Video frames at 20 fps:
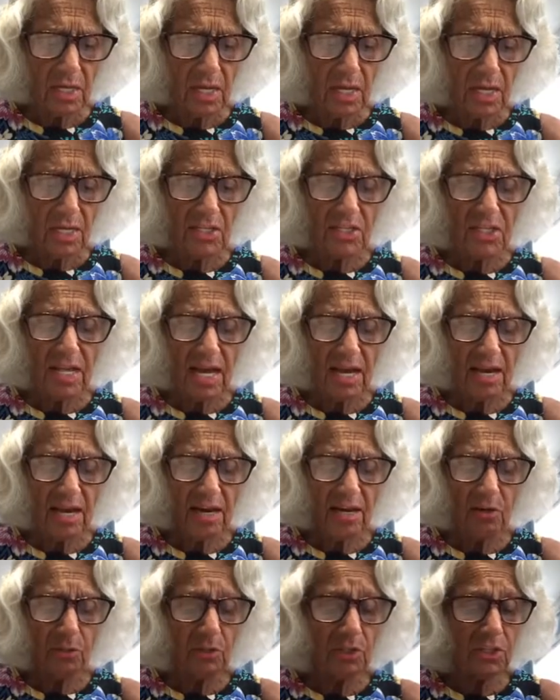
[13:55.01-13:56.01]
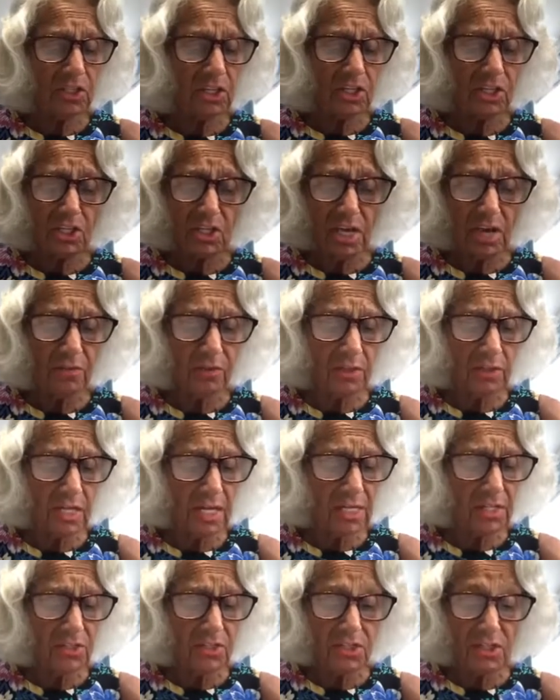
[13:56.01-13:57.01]
His hair was disheveled, I
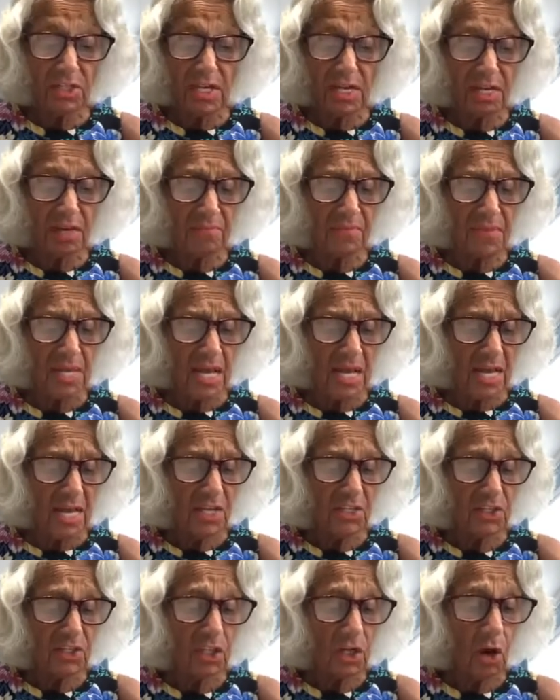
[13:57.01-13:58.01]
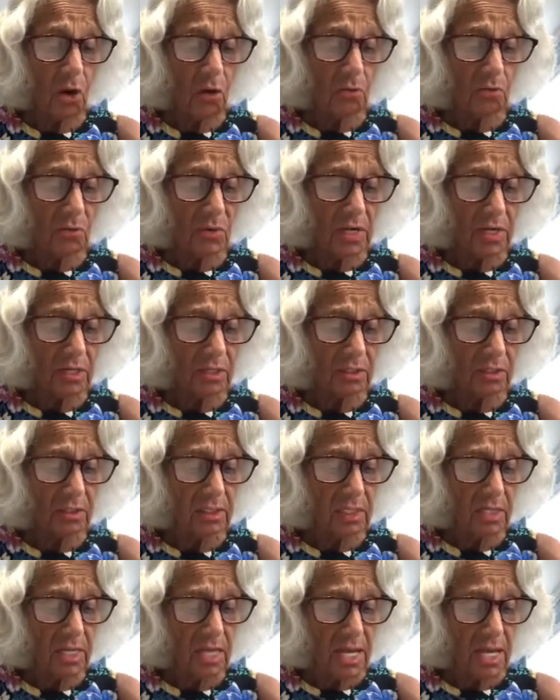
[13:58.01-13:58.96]
could see him, his coat wrinkled,